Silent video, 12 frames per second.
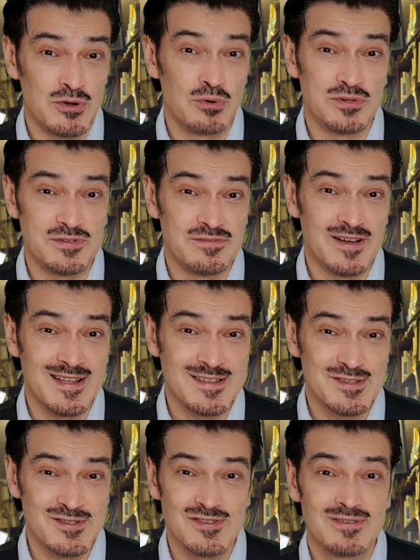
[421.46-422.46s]
your
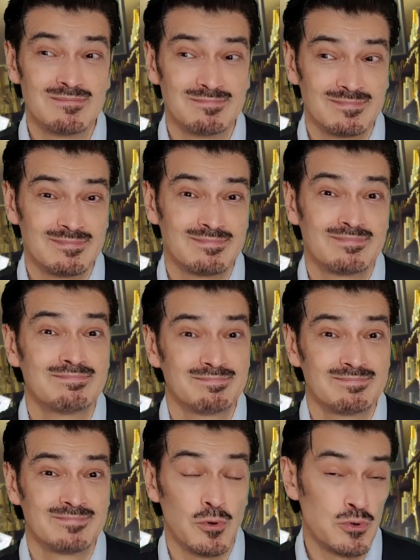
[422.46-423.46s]
devices
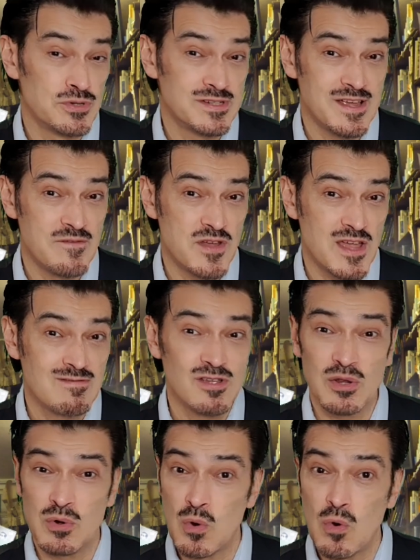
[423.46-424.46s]
or your TV, you
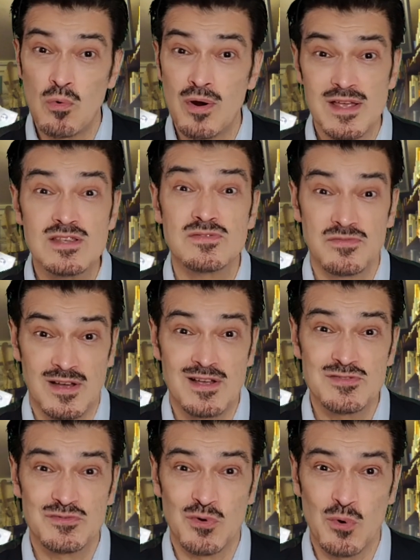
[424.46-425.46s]
can always
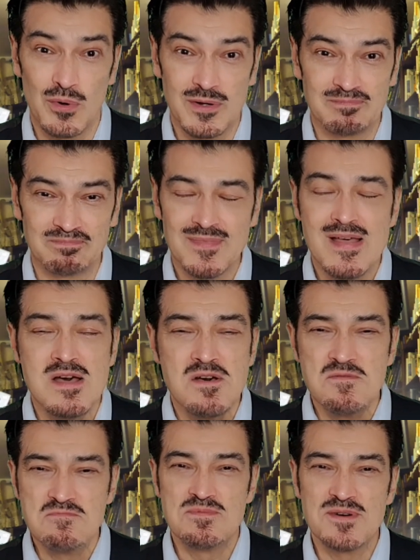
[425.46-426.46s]
fast forward.
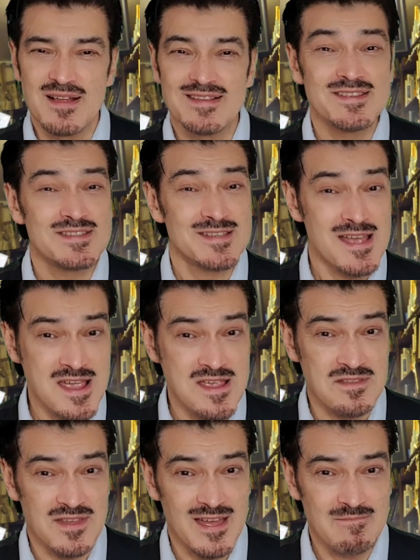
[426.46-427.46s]
But
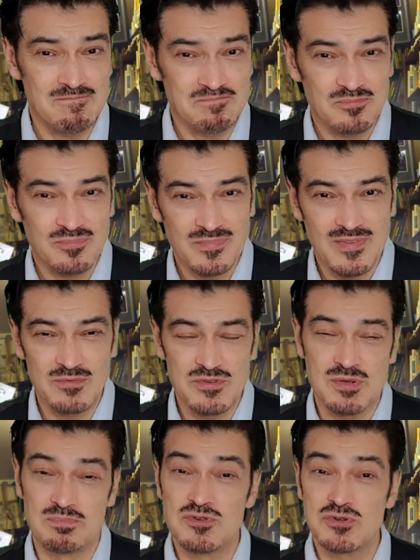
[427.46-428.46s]
saying that,
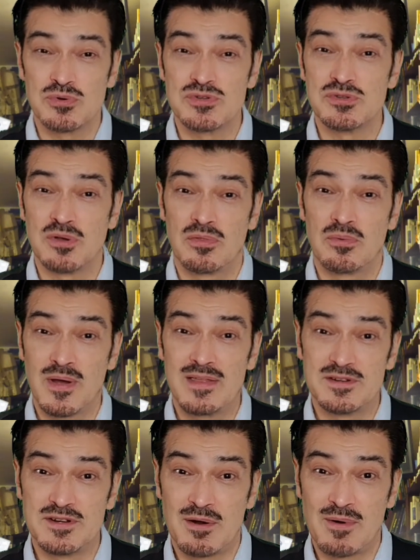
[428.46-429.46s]
which I'm sure is not the way
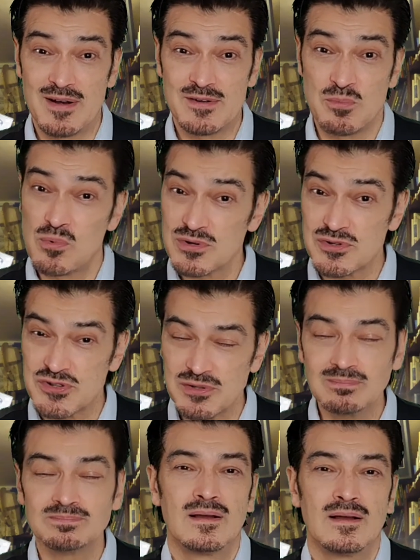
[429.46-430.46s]
the director wants it,
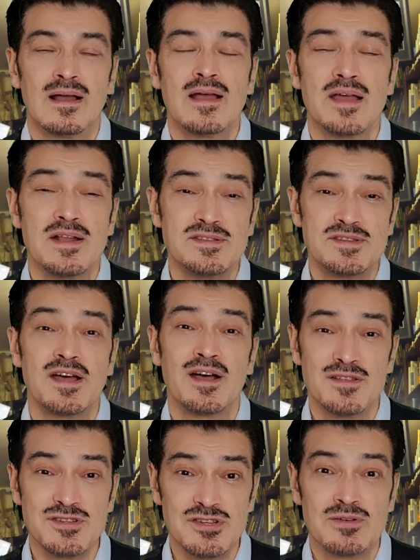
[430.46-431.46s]
it
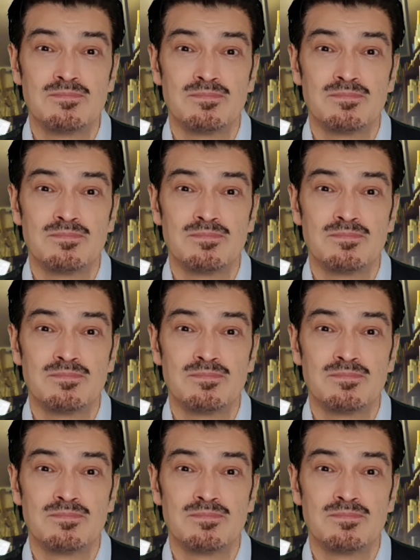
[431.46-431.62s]
does